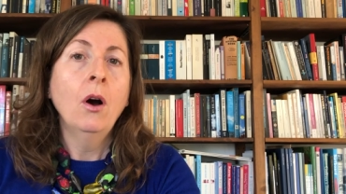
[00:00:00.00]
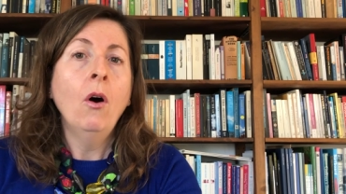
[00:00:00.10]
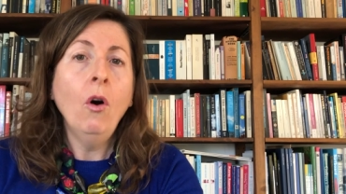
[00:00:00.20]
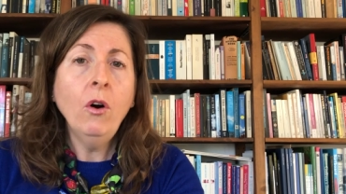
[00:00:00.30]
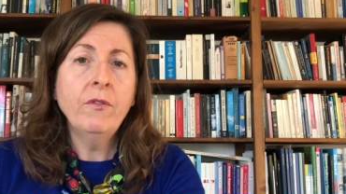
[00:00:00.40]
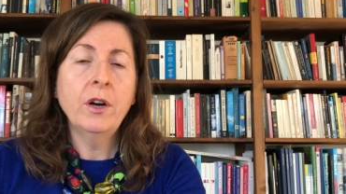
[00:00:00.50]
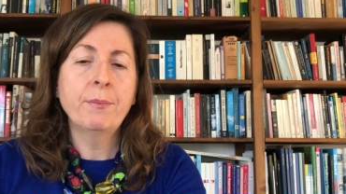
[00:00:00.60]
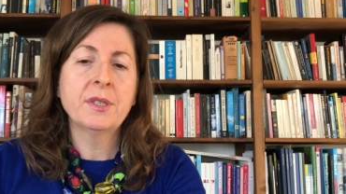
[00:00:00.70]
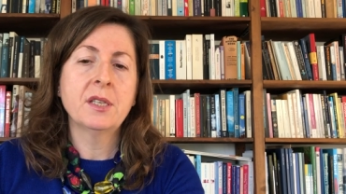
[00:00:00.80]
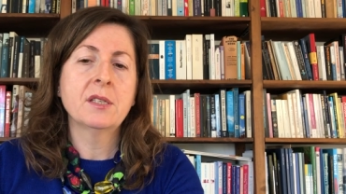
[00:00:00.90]
or very
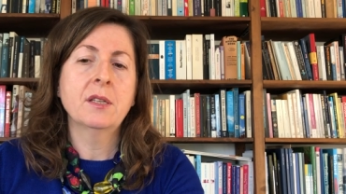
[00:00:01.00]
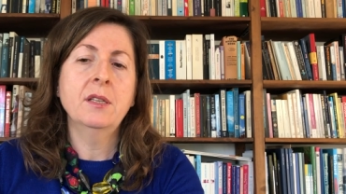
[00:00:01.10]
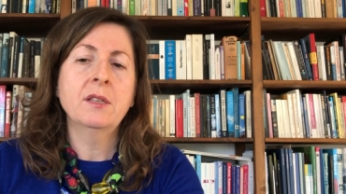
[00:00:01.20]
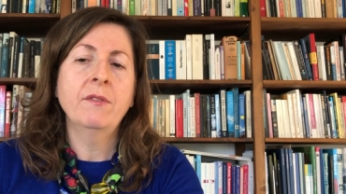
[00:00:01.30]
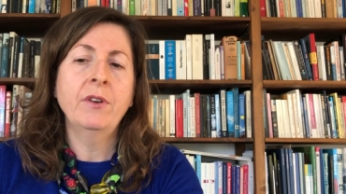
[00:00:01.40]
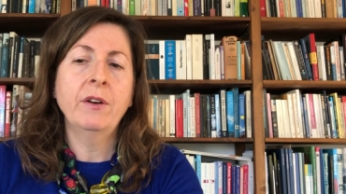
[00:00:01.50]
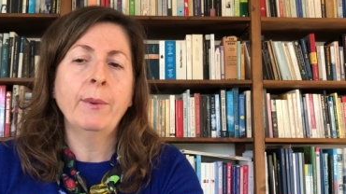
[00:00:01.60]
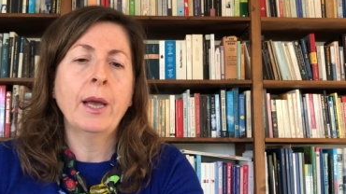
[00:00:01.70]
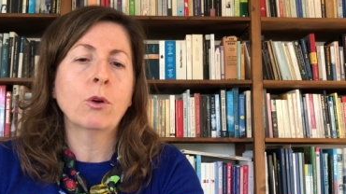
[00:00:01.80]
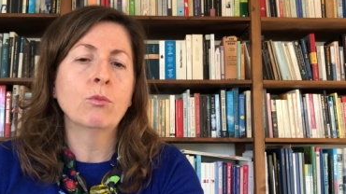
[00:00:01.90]
persistent, very
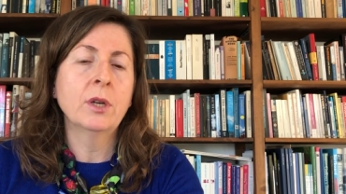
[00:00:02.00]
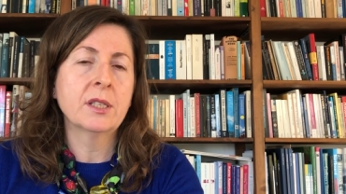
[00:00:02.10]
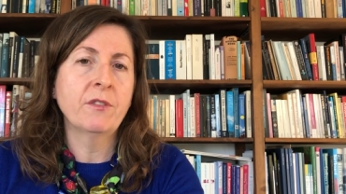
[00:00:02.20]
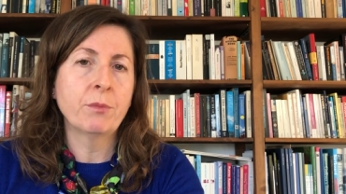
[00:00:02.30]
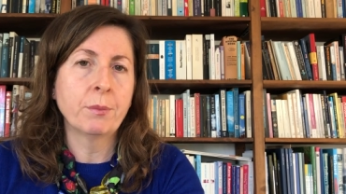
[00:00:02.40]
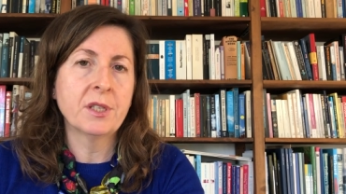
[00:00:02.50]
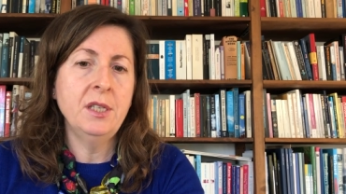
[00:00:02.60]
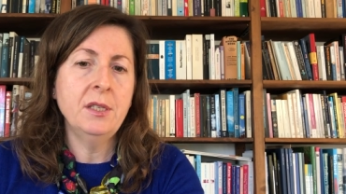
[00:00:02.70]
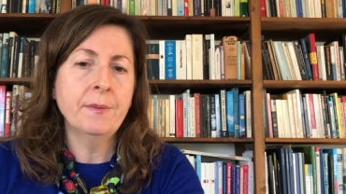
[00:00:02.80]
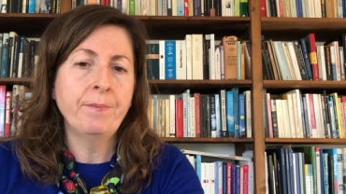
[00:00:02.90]
bioaccumulative
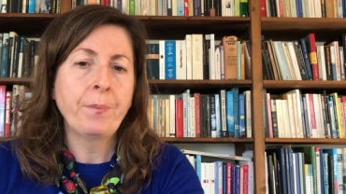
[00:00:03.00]
properties,